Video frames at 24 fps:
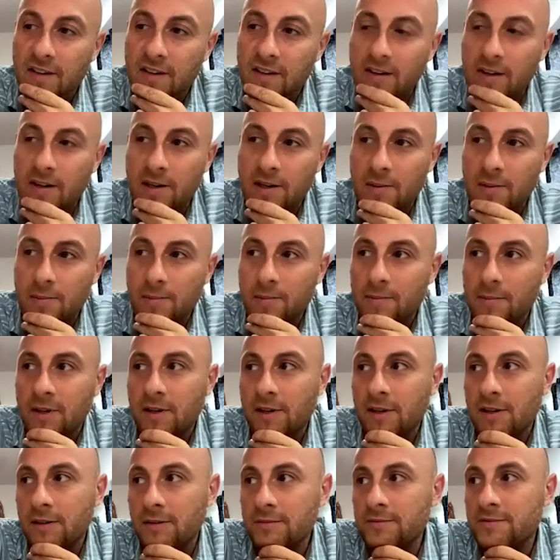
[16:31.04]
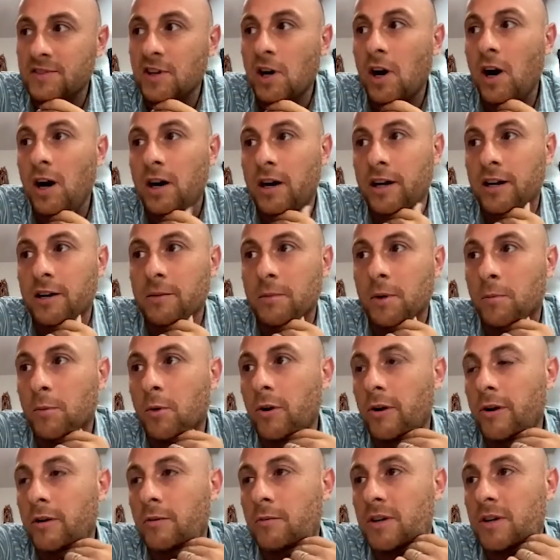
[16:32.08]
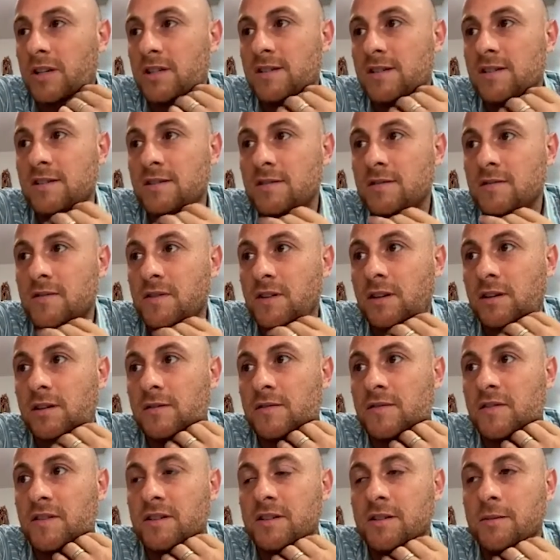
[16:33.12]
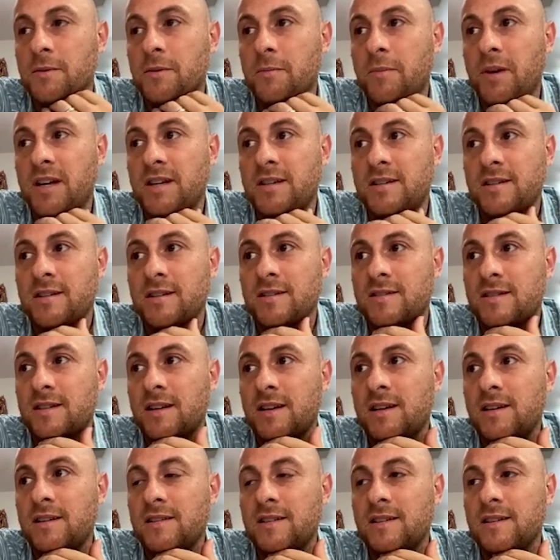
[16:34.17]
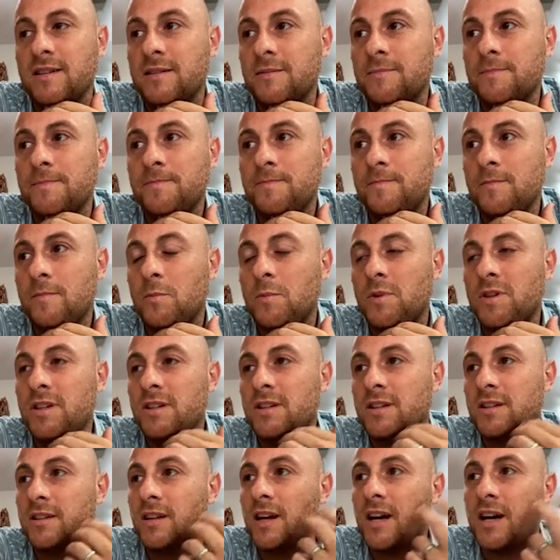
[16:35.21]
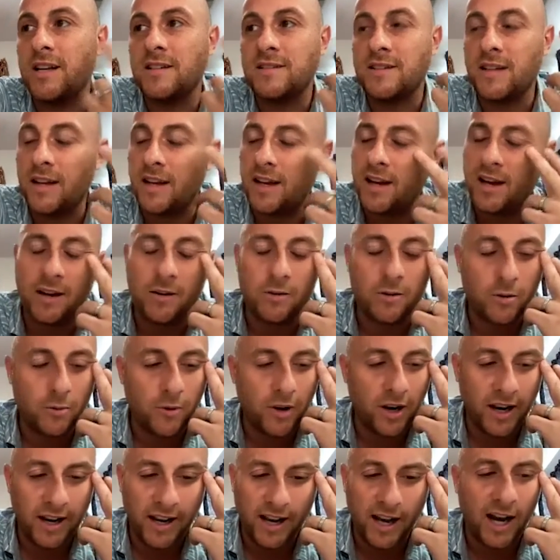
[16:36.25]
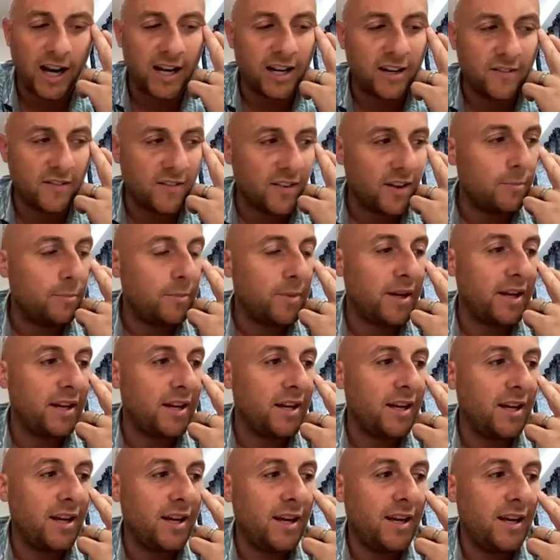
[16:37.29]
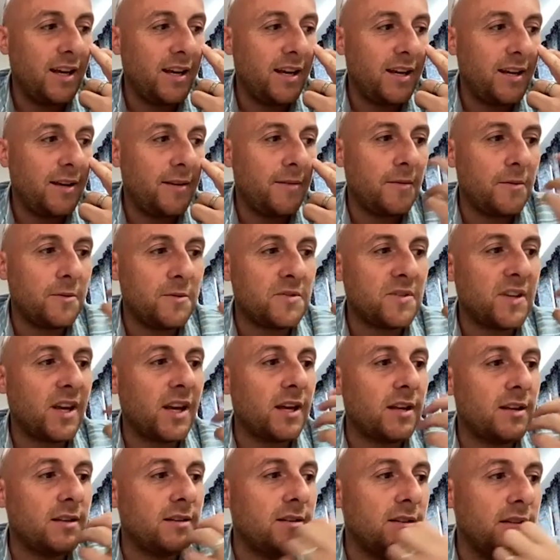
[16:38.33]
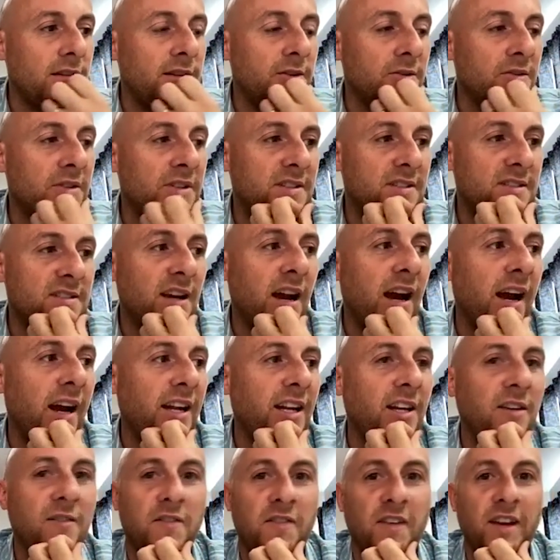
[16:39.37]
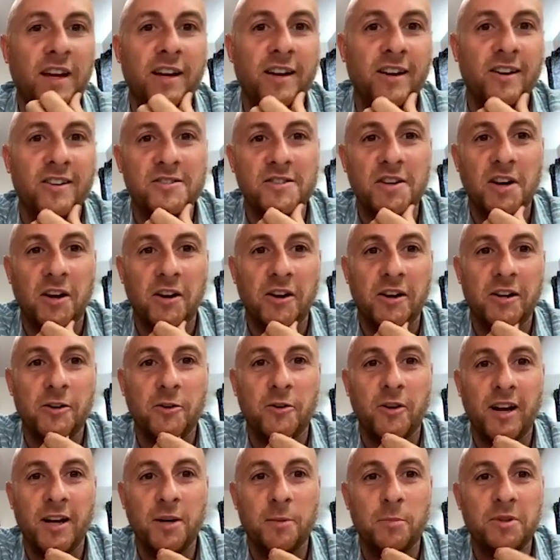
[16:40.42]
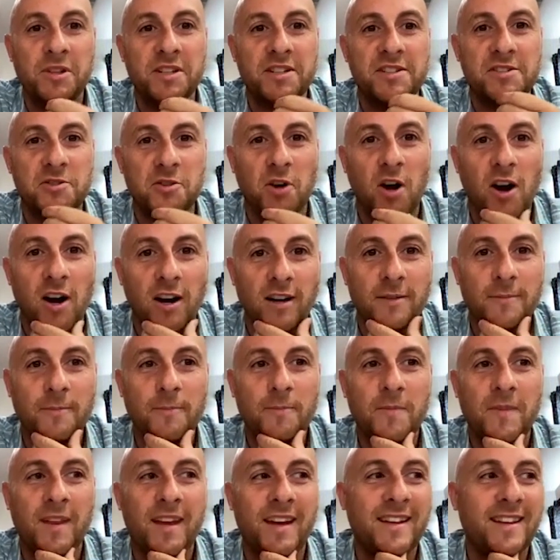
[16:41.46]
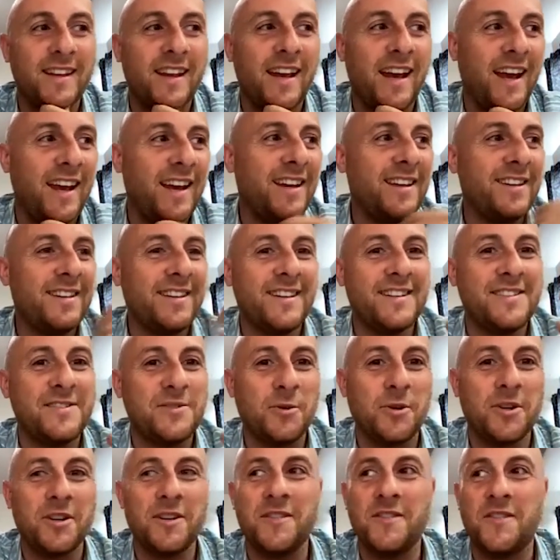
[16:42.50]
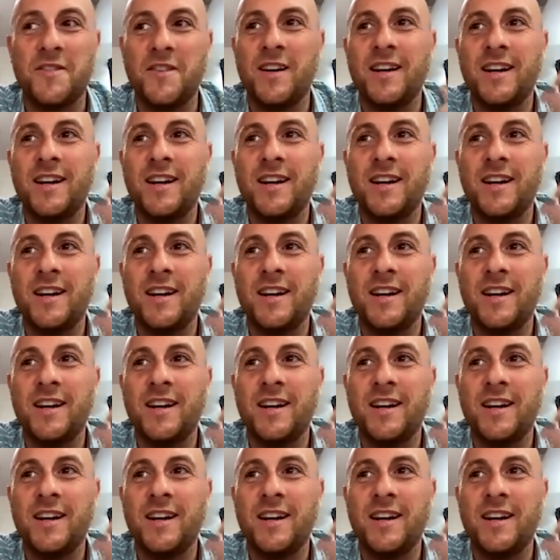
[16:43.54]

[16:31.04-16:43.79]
a talk at a memorial once for some of the patients. And one of the lines, I don't know where I got it from, but it's like, these tiny fingers are incredibly strong, and they sort of